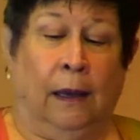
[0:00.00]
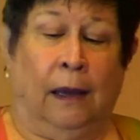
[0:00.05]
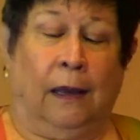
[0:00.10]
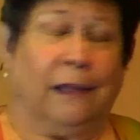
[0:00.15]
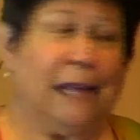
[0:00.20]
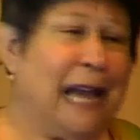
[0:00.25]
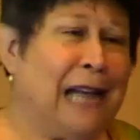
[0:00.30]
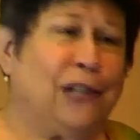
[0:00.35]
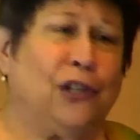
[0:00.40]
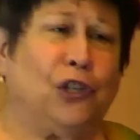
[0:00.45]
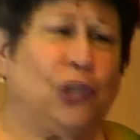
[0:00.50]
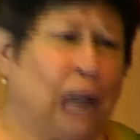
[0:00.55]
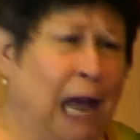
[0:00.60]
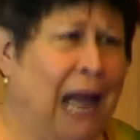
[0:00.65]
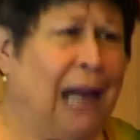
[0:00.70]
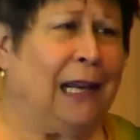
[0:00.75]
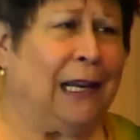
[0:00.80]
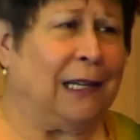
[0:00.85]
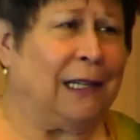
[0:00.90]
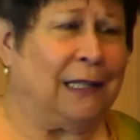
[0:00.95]
that
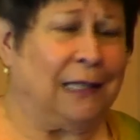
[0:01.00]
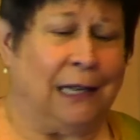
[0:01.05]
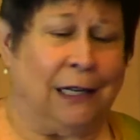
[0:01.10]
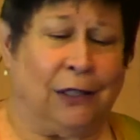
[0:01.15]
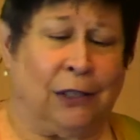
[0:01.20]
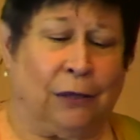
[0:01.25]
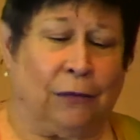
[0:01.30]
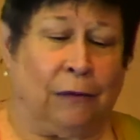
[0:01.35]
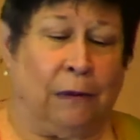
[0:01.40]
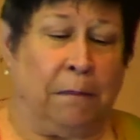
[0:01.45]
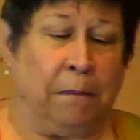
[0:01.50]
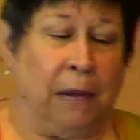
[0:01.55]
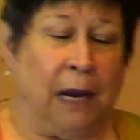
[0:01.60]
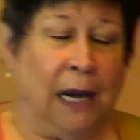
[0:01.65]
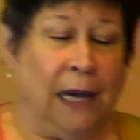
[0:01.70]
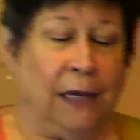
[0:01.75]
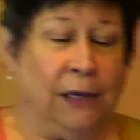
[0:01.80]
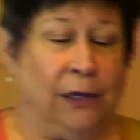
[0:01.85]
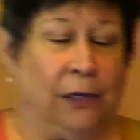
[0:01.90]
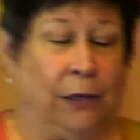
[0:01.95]
chalice is a
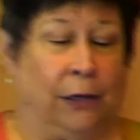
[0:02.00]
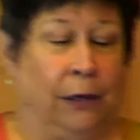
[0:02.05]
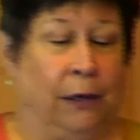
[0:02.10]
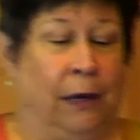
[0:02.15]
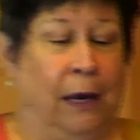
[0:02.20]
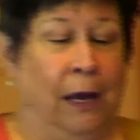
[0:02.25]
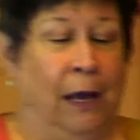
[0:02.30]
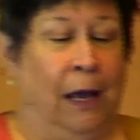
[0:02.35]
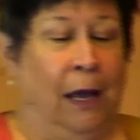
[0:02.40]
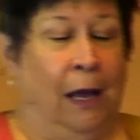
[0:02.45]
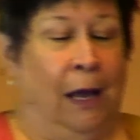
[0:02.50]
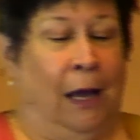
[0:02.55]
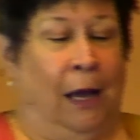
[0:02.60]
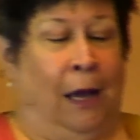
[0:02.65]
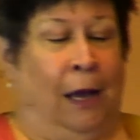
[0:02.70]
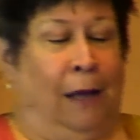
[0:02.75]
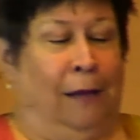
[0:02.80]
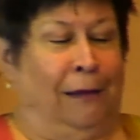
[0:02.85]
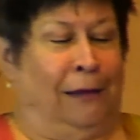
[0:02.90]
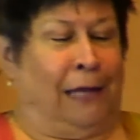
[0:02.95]
reminder
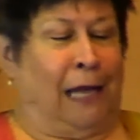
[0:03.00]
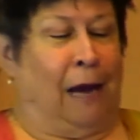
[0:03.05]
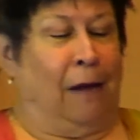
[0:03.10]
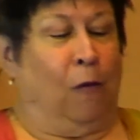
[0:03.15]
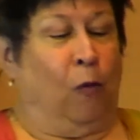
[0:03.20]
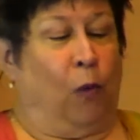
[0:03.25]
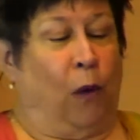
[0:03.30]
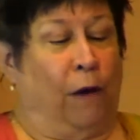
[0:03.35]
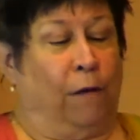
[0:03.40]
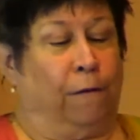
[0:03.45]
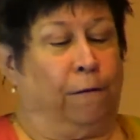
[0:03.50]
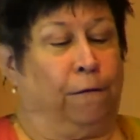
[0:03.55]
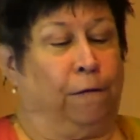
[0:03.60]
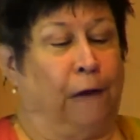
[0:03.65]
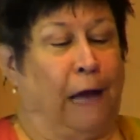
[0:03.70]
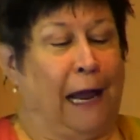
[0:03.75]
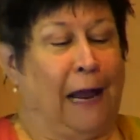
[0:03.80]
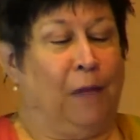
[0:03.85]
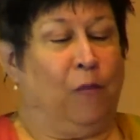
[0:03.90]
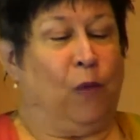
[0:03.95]
that what
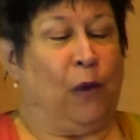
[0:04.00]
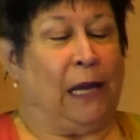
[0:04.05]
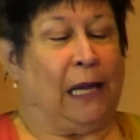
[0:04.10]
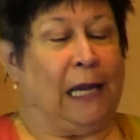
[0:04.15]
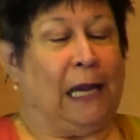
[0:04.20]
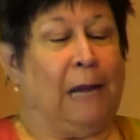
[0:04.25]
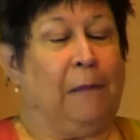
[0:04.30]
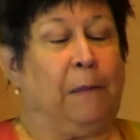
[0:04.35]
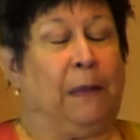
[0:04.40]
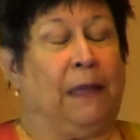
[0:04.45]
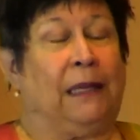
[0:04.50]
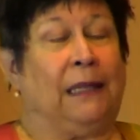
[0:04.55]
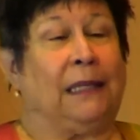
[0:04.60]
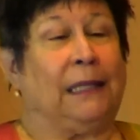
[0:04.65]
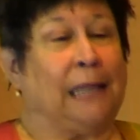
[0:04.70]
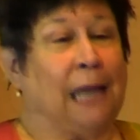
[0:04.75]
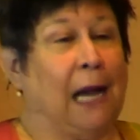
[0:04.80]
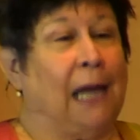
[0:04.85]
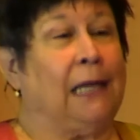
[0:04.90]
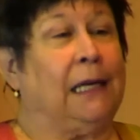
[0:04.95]
flame we keep
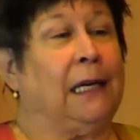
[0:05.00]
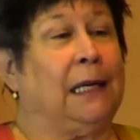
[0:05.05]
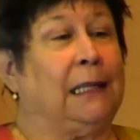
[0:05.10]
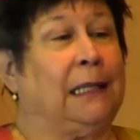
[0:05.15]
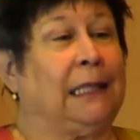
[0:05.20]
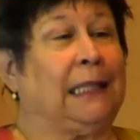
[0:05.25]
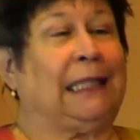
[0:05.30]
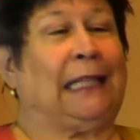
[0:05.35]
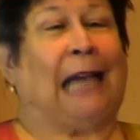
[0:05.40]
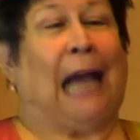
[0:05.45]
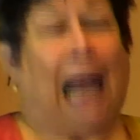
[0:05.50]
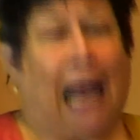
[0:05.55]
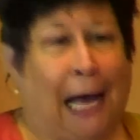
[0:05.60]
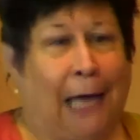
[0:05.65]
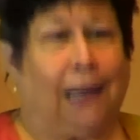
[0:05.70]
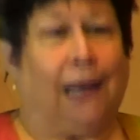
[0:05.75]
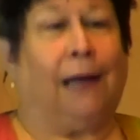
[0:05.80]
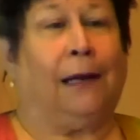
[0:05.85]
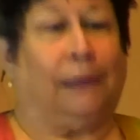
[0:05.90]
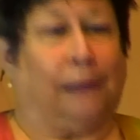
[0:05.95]
inside us
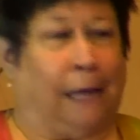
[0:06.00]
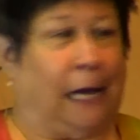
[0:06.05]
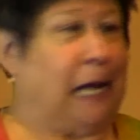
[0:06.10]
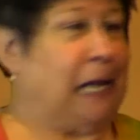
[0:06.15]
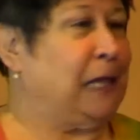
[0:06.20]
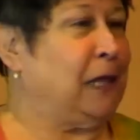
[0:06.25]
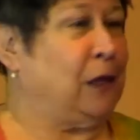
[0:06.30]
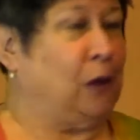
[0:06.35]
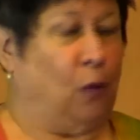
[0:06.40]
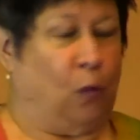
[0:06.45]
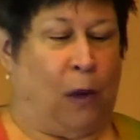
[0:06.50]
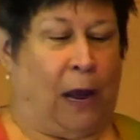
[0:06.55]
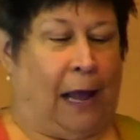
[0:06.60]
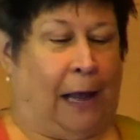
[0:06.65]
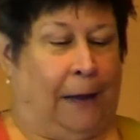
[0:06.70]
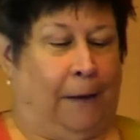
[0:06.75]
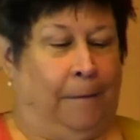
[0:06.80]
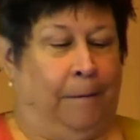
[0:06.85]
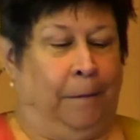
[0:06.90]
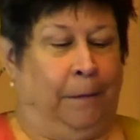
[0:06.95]
cannot light the
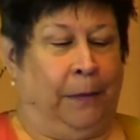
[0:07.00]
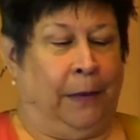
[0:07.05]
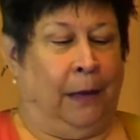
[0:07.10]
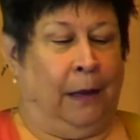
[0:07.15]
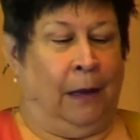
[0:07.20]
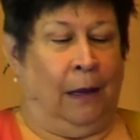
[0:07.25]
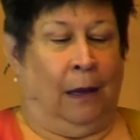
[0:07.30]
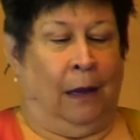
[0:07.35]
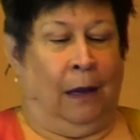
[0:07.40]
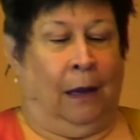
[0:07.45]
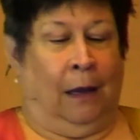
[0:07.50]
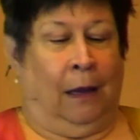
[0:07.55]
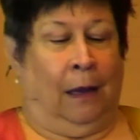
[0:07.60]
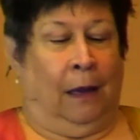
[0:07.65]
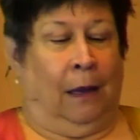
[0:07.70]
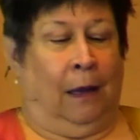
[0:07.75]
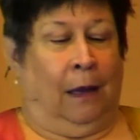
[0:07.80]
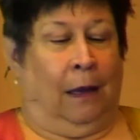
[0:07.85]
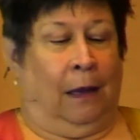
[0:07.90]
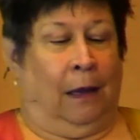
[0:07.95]
way.
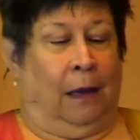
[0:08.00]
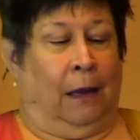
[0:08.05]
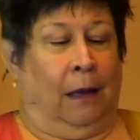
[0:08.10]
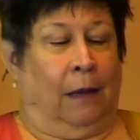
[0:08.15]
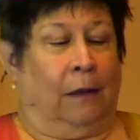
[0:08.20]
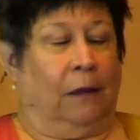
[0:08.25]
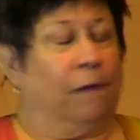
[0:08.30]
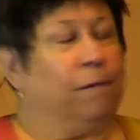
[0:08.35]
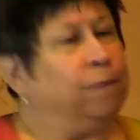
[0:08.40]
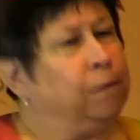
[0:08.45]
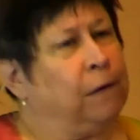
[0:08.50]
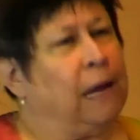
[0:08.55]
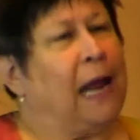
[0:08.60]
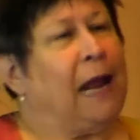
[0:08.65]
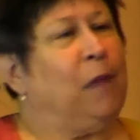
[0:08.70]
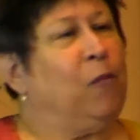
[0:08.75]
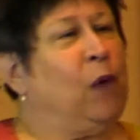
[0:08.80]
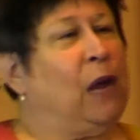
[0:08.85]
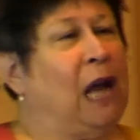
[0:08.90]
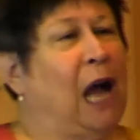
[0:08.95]
The
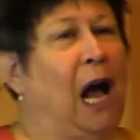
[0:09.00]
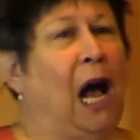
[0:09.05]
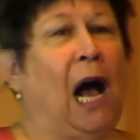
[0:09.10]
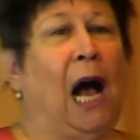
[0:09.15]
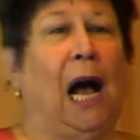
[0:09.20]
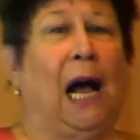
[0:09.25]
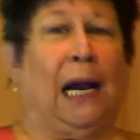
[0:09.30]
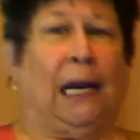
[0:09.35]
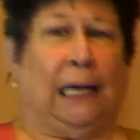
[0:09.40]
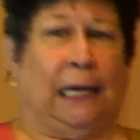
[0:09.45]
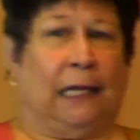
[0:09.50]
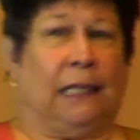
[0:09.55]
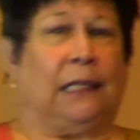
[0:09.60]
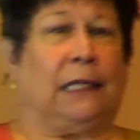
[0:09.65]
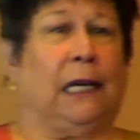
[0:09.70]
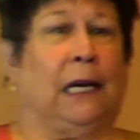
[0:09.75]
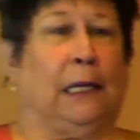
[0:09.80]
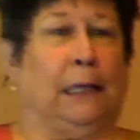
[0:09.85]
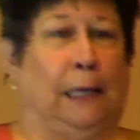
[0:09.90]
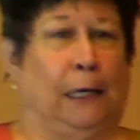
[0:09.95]
flame we hide
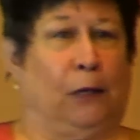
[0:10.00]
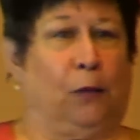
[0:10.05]
inside these